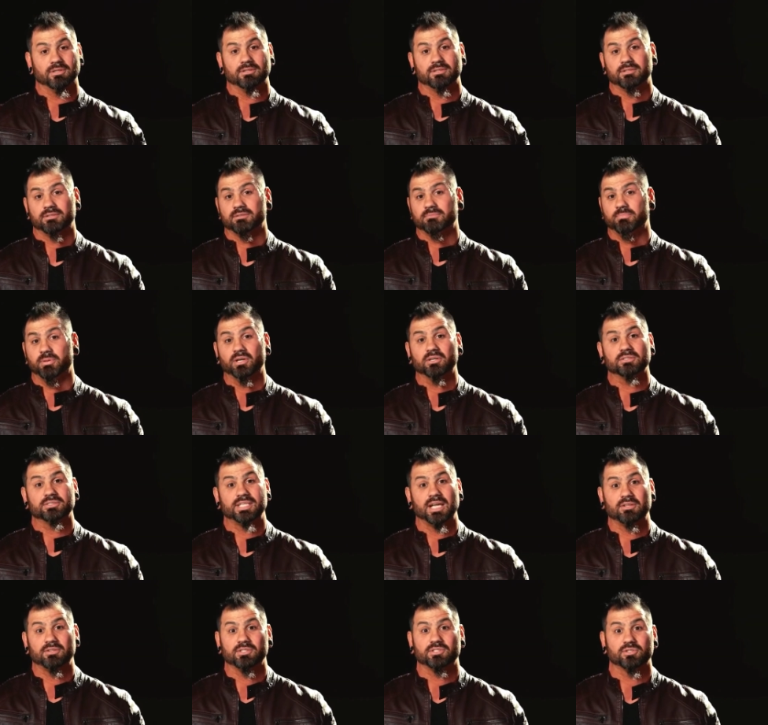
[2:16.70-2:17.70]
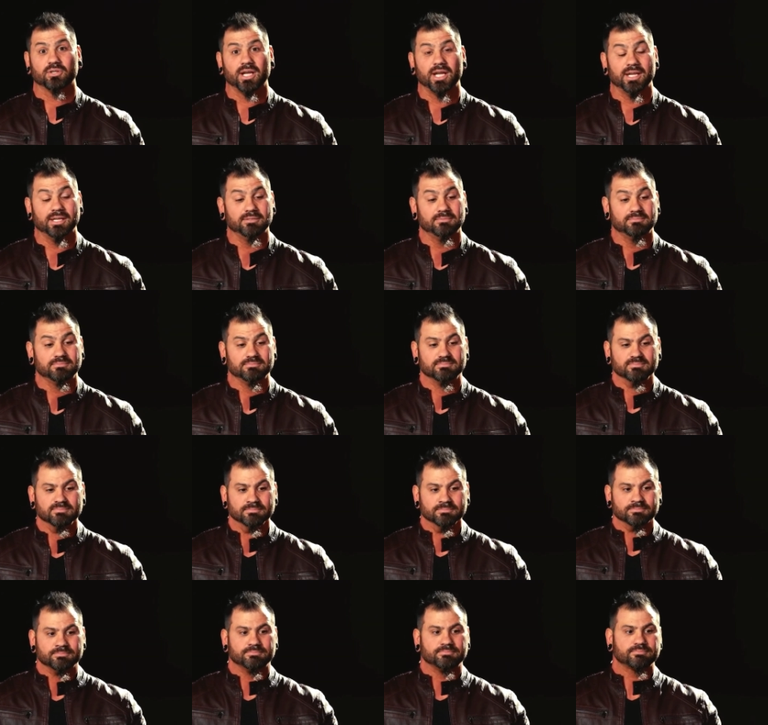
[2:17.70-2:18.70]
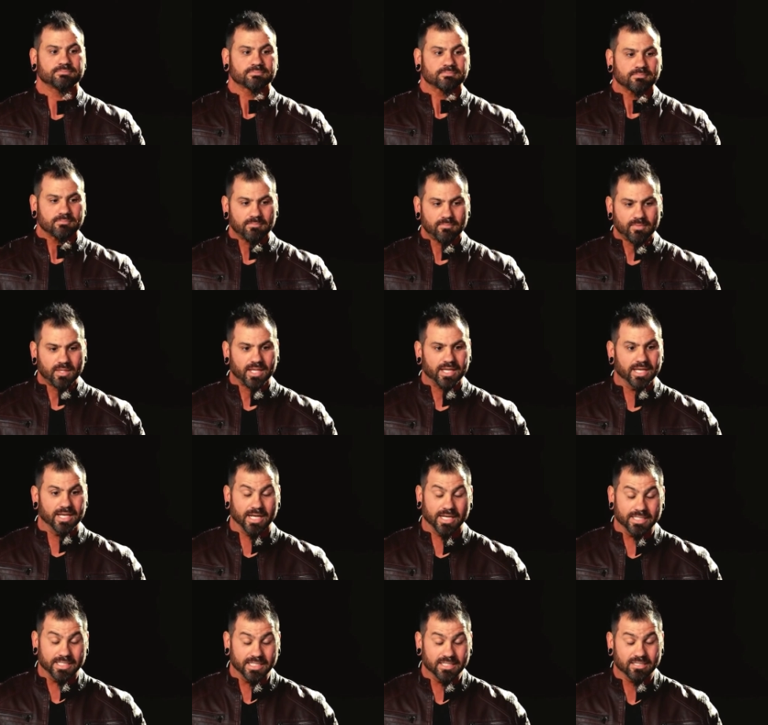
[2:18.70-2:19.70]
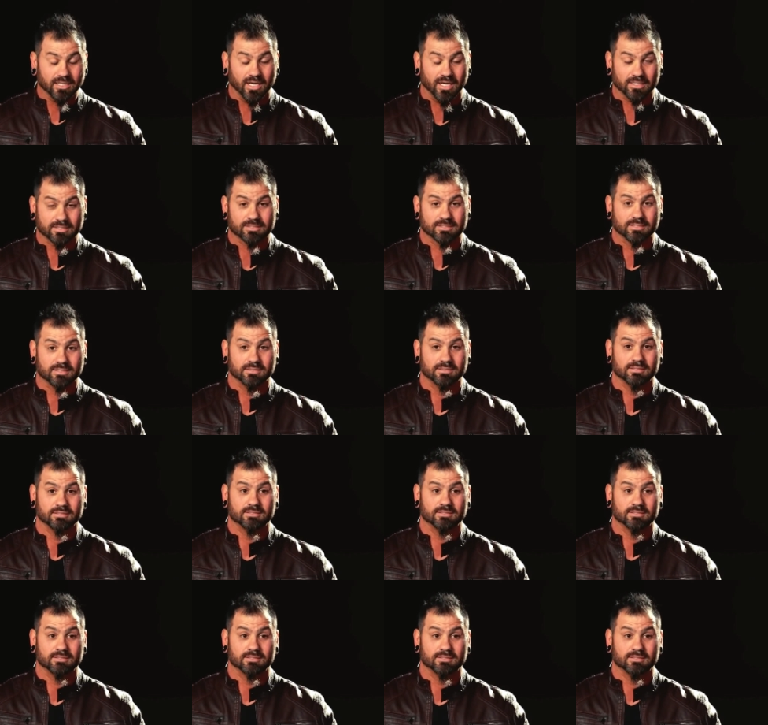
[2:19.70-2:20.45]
the pills down the drain, and I detoxed.